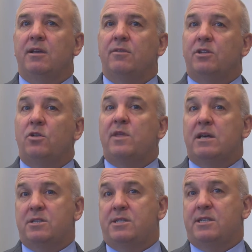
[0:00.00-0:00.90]
The
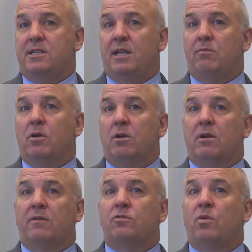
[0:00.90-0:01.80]
2016 murder
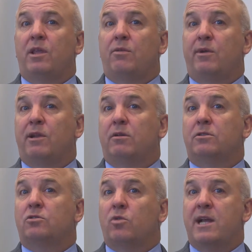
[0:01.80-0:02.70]
of
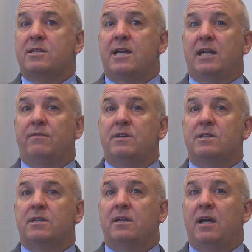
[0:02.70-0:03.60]
23-year-old trans activist